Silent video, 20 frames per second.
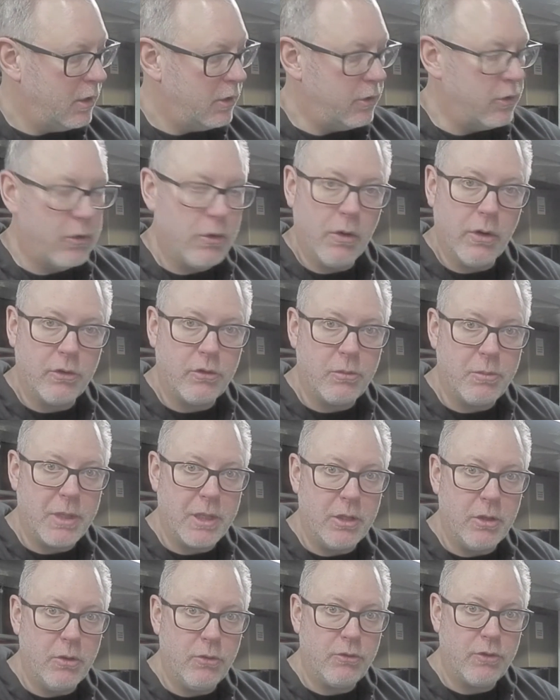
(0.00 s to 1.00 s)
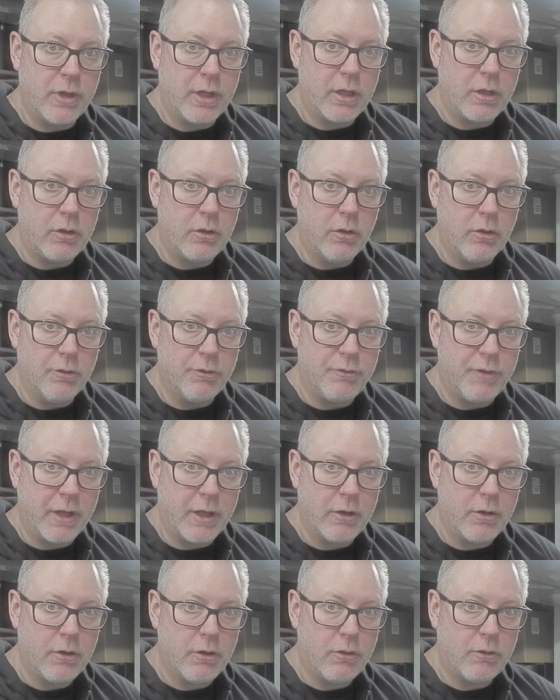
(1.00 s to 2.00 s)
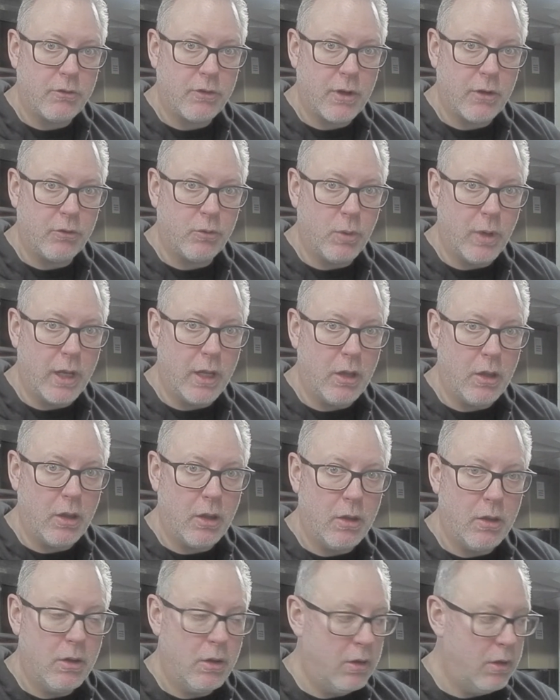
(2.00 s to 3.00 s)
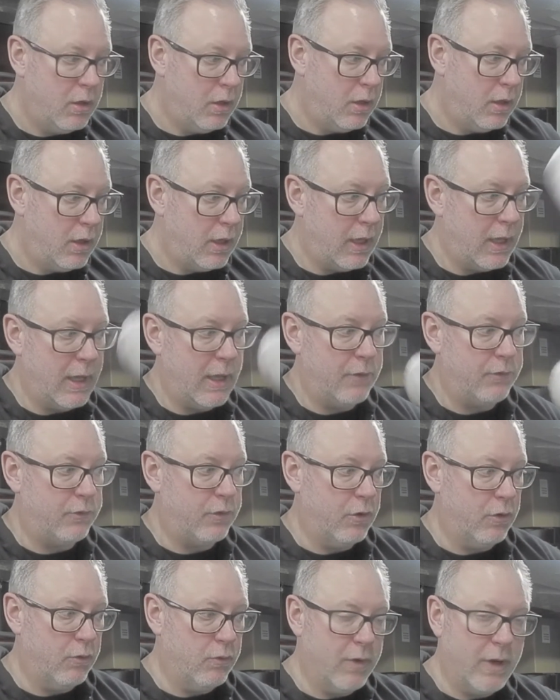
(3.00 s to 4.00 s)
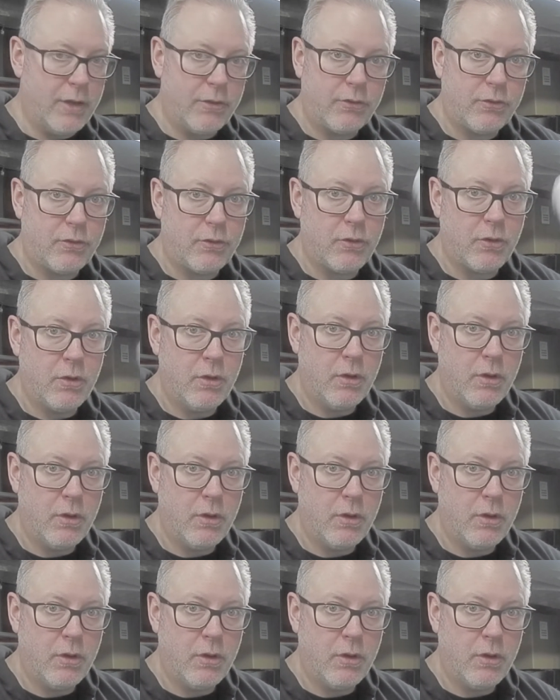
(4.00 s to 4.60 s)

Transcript: You're going to be using your fingers as well as your wrist